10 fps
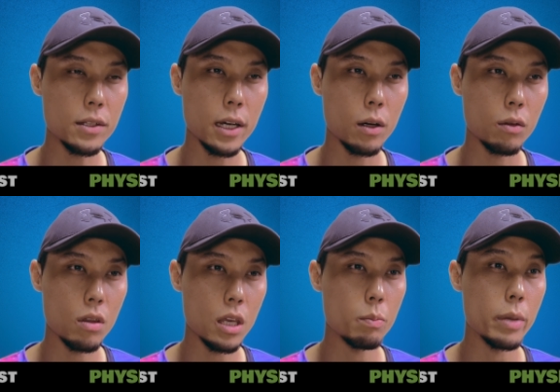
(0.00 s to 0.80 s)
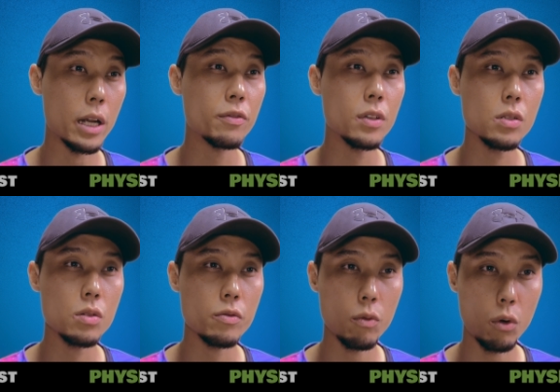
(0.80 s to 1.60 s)
down the
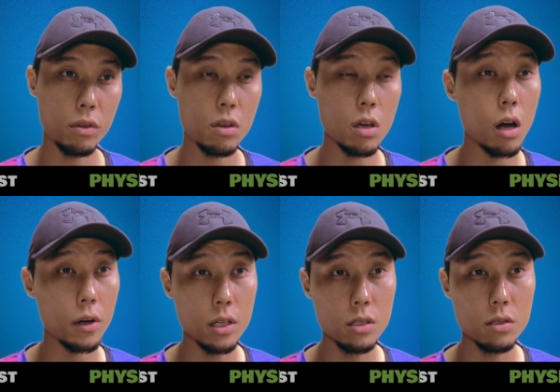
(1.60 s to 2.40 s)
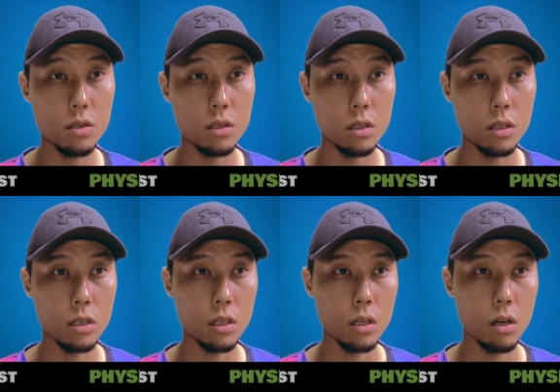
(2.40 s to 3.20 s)
benefits for the audience
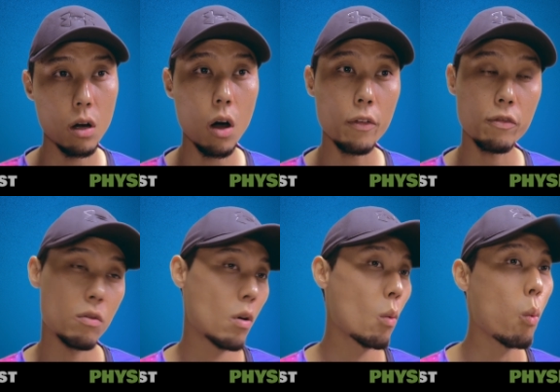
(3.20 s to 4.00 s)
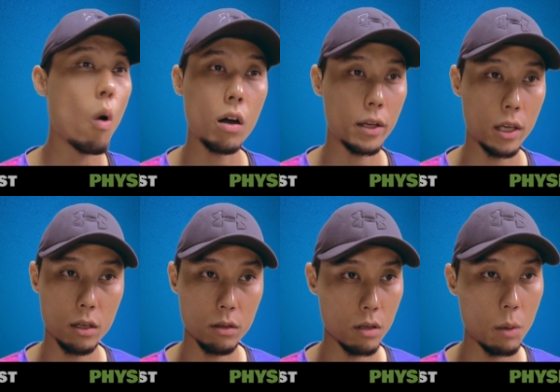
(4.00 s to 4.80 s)
of walking.